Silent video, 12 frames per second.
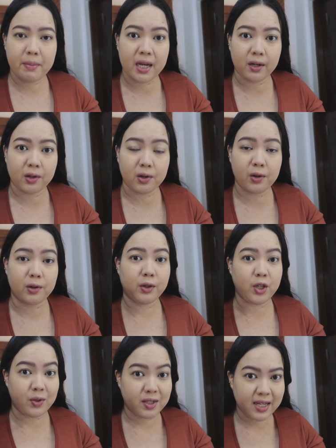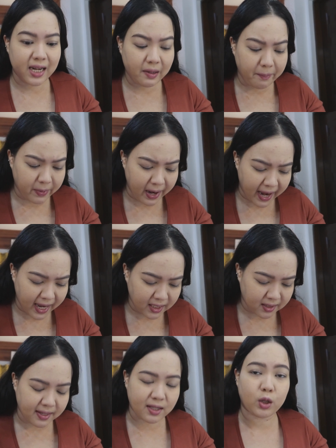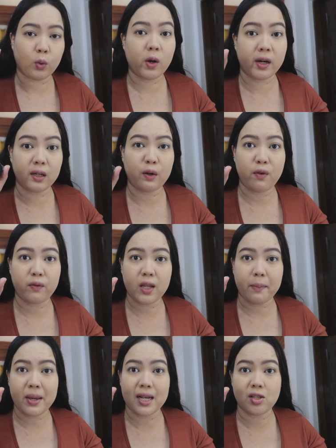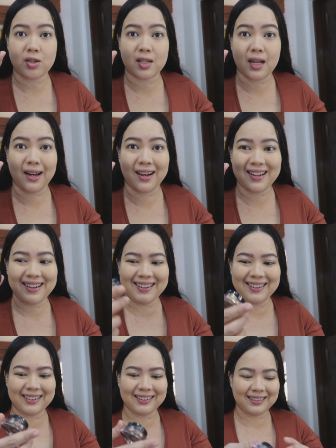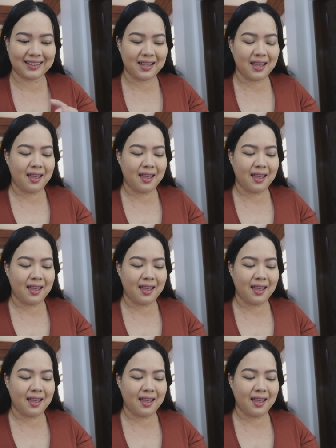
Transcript: Pero yung sale price is two hundred fifty pesos na lang.